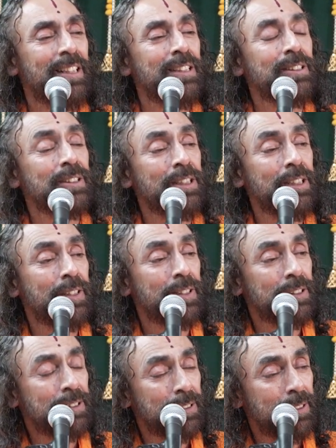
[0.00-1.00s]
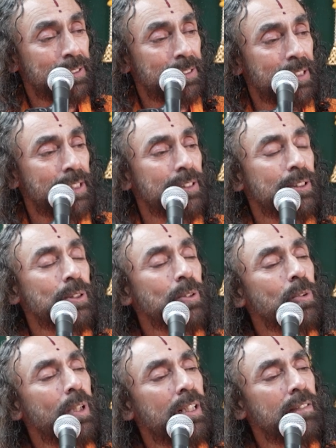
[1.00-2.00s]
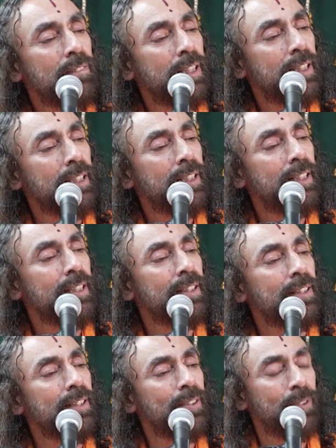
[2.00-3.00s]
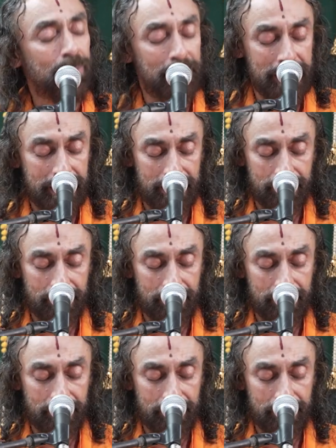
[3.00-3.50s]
Sri Krishna says, you are very dear to me.